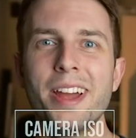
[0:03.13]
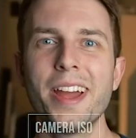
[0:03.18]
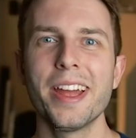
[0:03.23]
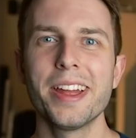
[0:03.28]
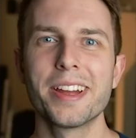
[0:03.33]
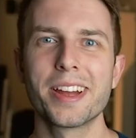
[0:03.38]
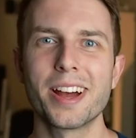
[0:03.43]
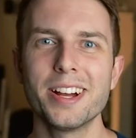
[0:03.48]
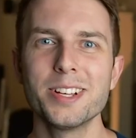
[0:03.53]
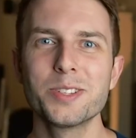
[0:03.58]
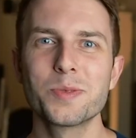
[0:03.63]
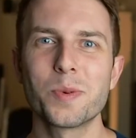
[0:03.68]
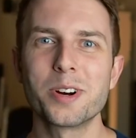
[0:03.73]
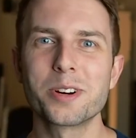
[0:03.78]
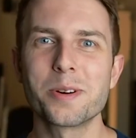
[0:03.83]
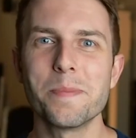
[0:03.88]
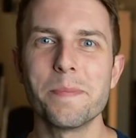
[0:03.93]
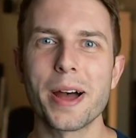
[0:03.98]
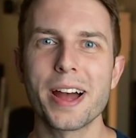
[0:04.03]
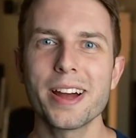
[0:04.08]
Hey guys,
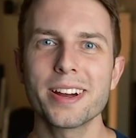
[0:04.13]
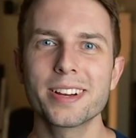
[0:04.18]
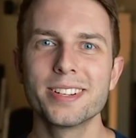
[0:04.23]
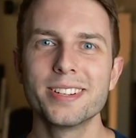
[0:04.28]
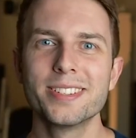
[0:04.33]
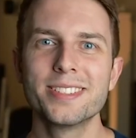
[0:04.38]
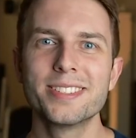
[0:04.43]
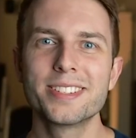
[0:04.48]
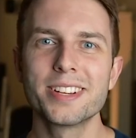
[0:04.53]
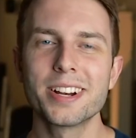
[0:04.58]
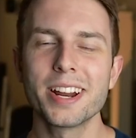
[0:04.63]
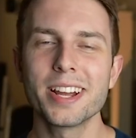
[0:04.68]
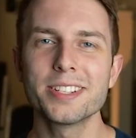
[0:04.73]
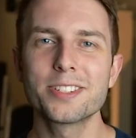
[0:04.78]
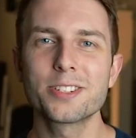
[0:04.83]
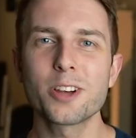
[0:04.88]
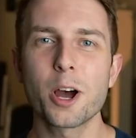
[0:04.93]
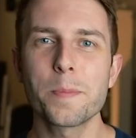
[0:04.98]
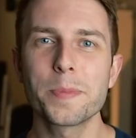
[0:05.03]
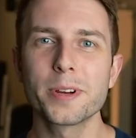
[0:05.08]
welcome back.
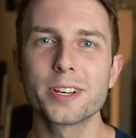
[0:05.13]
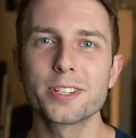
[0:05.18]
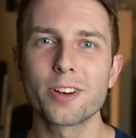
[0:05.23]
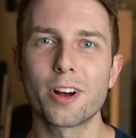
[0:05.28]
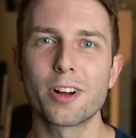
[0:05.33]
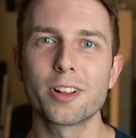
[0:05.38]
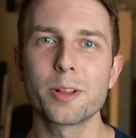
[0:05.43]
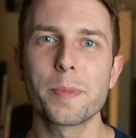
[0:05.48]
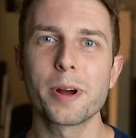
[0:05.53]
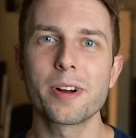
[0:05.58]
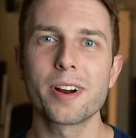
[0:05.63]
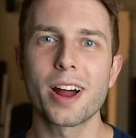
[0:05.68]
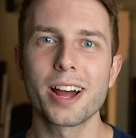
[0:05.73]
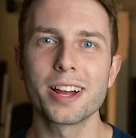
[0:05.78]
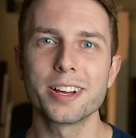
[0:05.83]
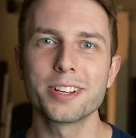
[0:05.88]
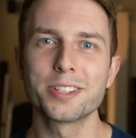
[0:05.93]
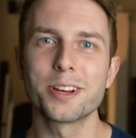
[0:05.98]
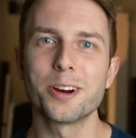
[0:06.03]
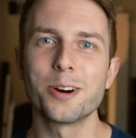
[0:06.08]
Today's topic is all about
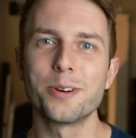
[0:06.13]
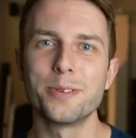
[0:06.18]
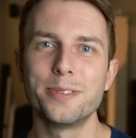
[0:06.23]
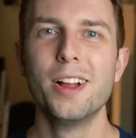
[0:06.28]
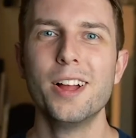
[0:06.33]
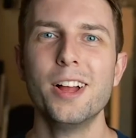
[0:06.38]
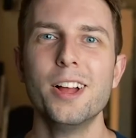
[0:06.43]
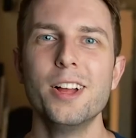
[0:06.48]
ISO.